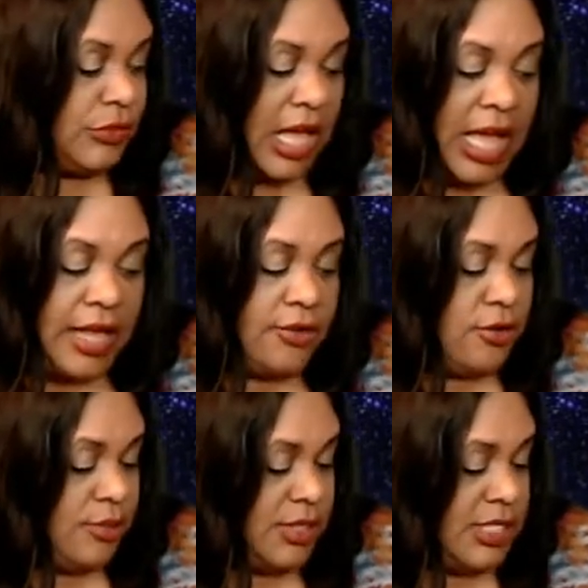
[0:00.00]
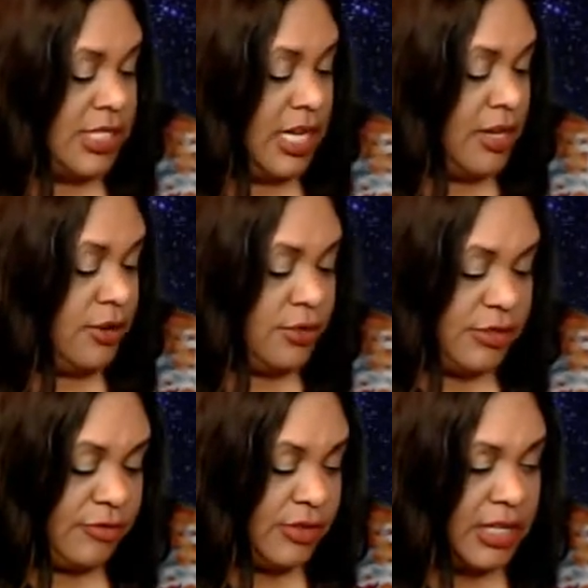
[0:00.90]
I don't know what to tell those
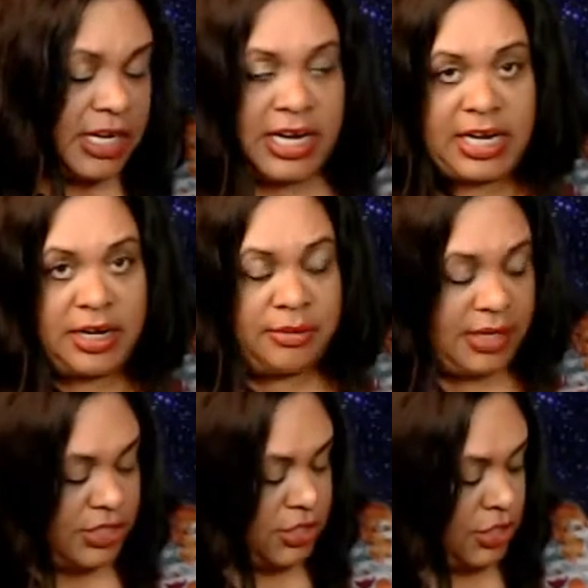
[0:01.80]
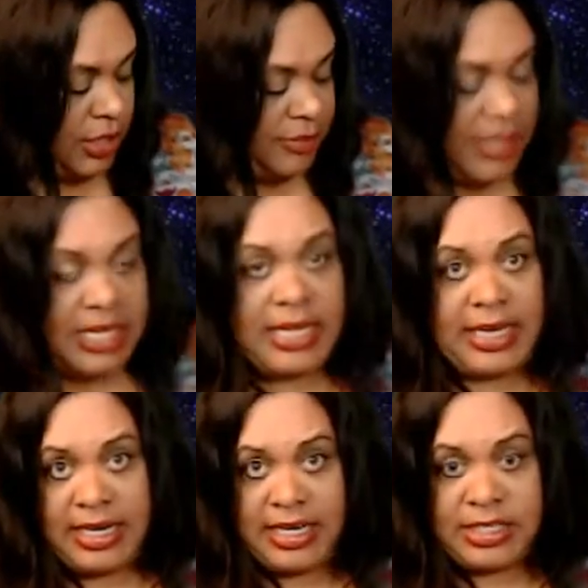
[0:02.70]
of you that are not in a relationship.
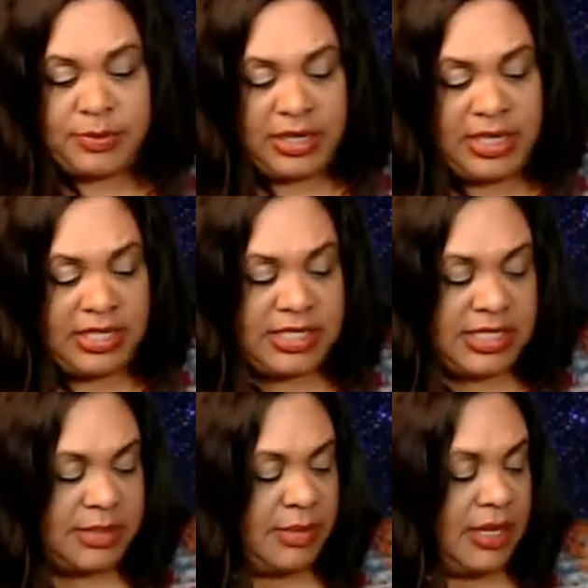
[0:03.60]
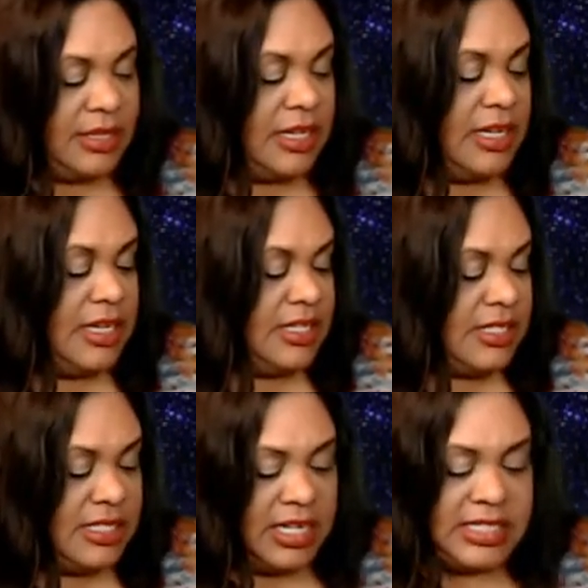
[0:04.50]
It is what it is this month.
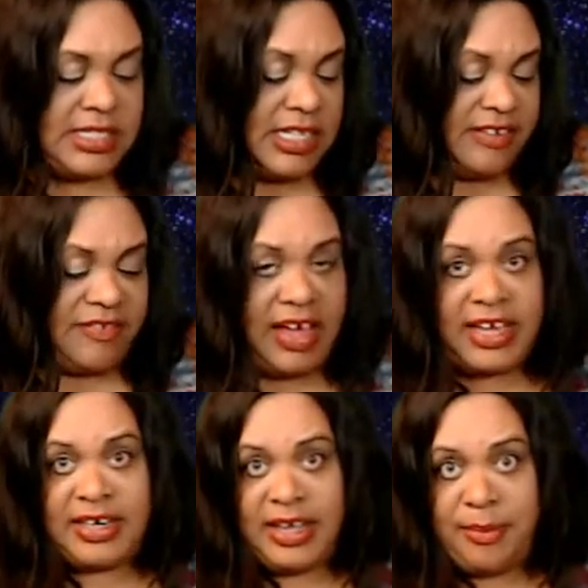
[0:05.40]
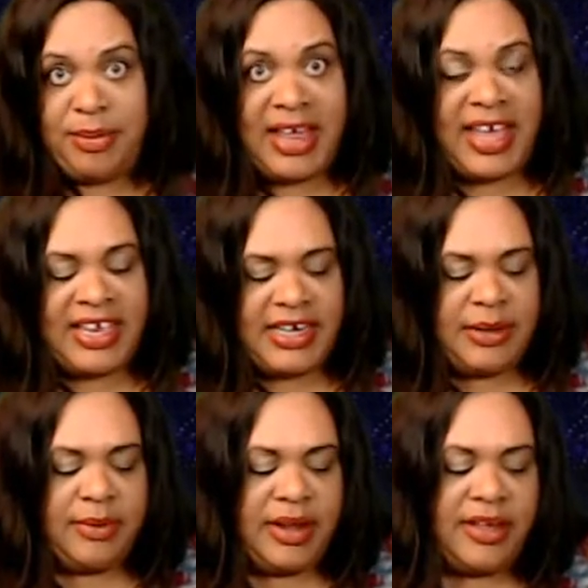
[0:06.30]
So let's see if I can apply it
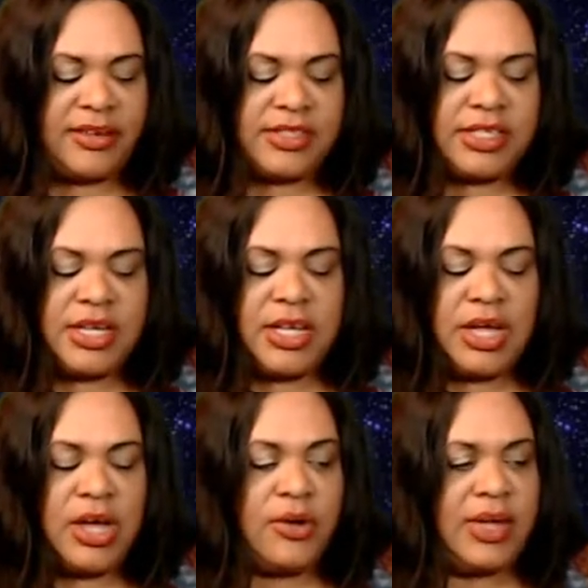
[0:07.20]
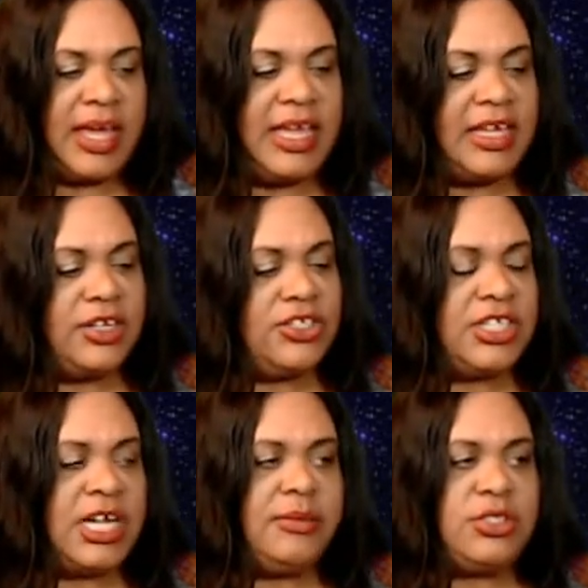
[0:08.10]
anywhere else. Okay, energy
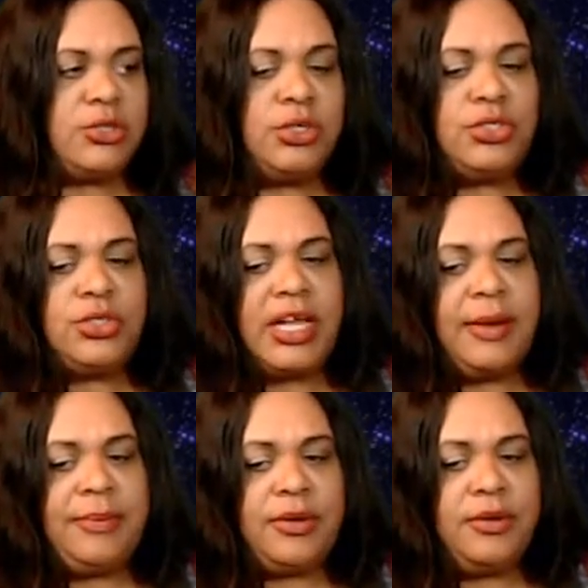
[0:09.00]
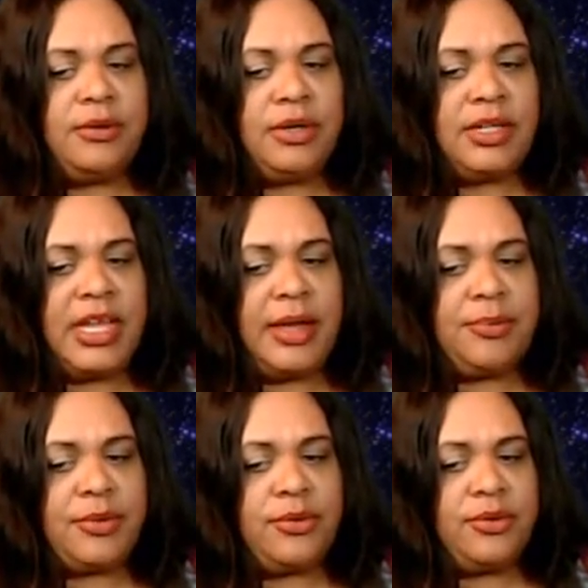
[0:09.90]
coming towards you, Capricorn,
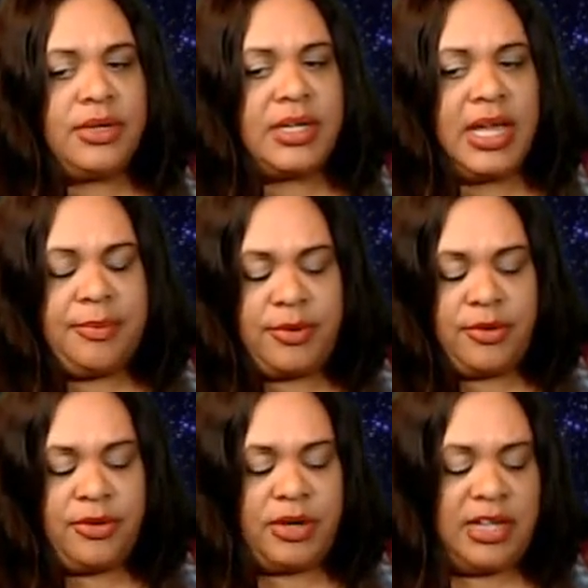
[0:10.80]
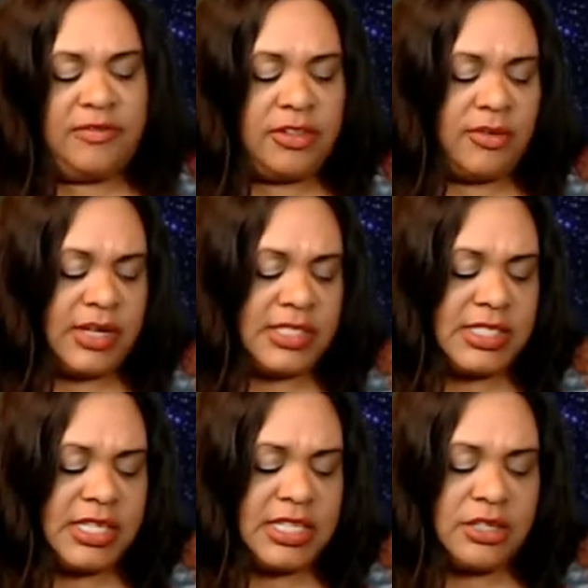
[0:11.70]
Capricorn, Capricorn. Even though I
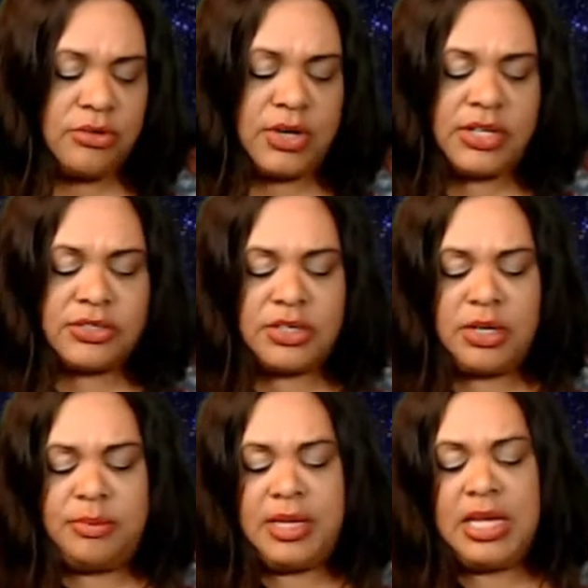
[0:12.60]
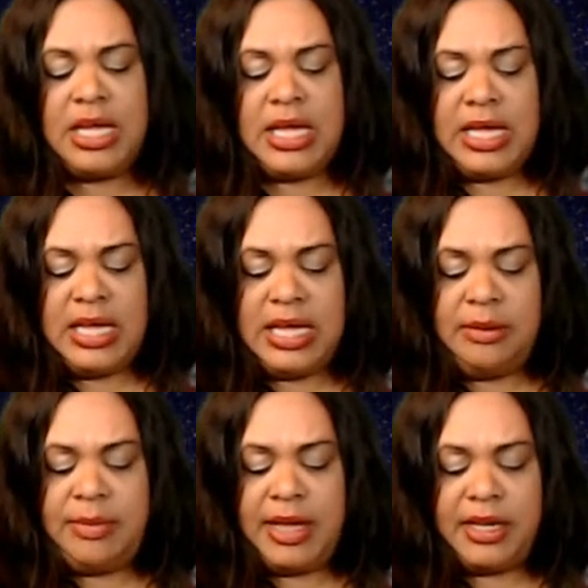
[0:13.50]
see that you guys are going to be
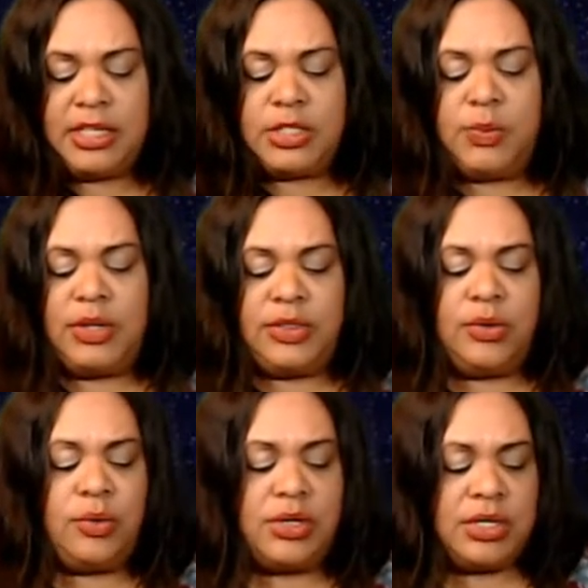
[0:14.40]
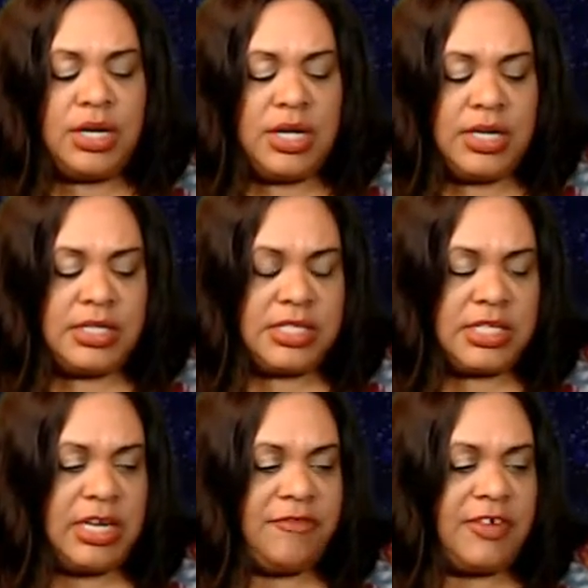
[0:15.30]
in balance with your
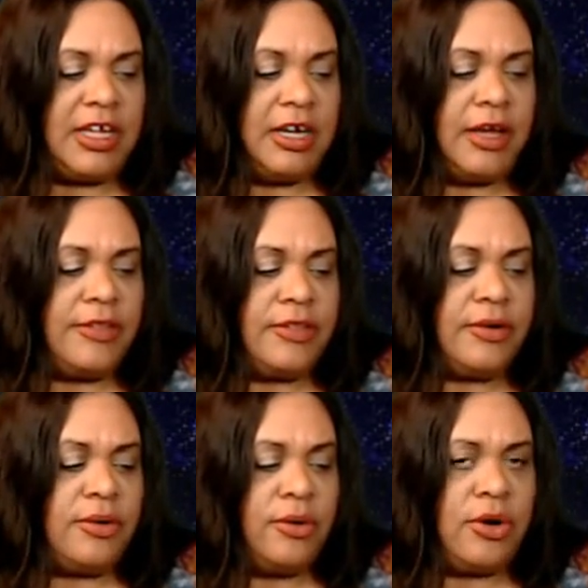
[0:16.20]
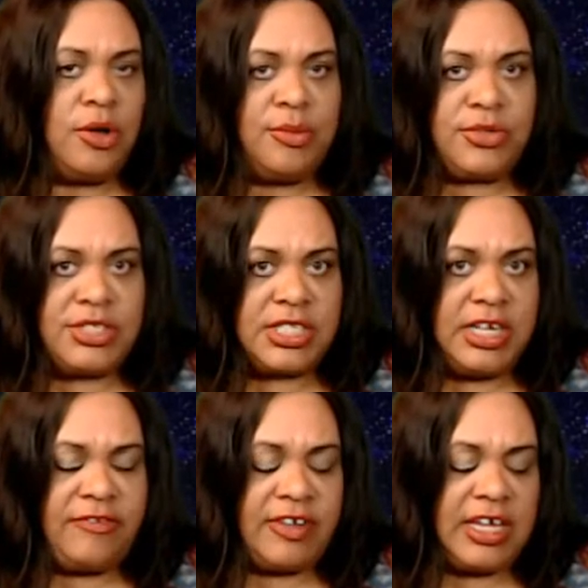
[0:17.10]
significant other or almost
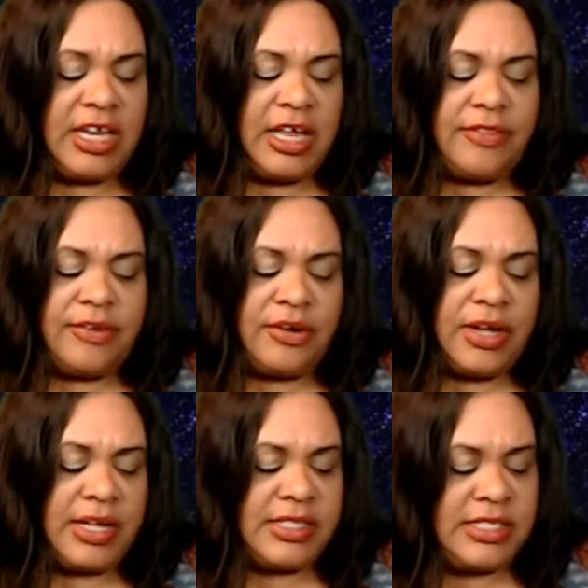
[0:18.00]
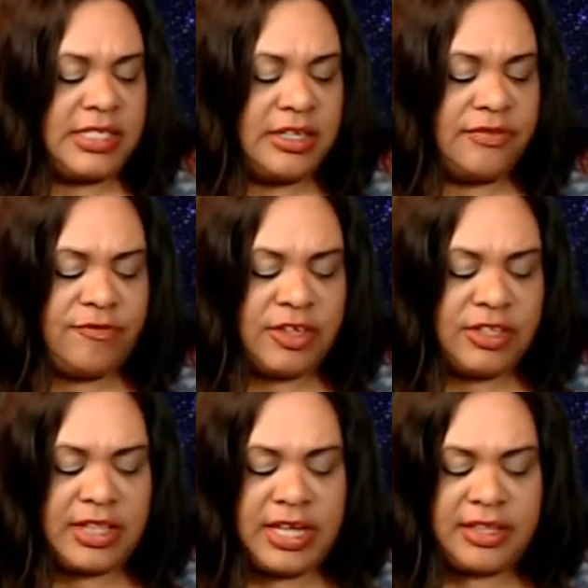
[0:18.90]
significant other, I still feel
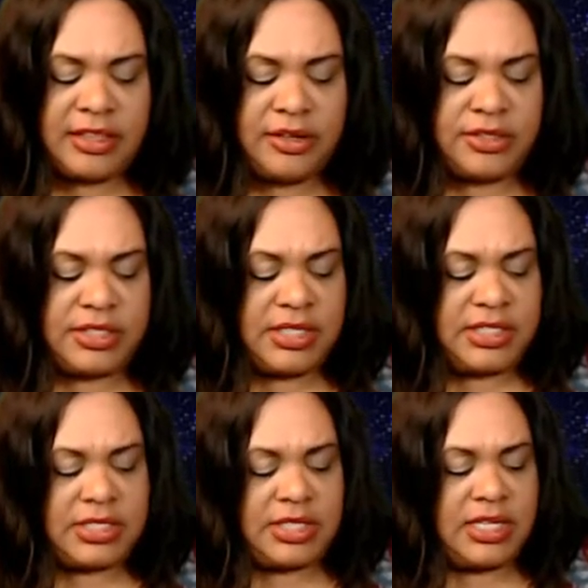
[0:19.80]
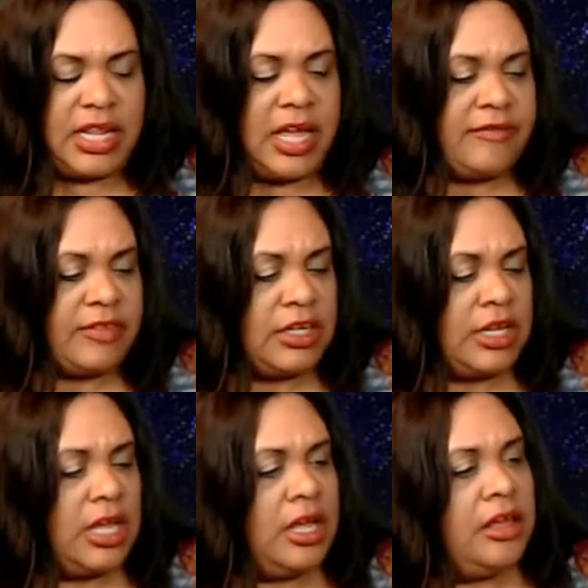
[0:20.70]
like there's this level
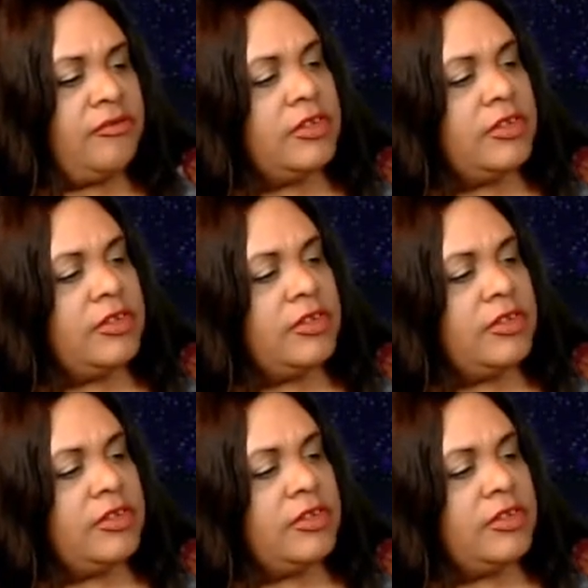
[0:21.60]
of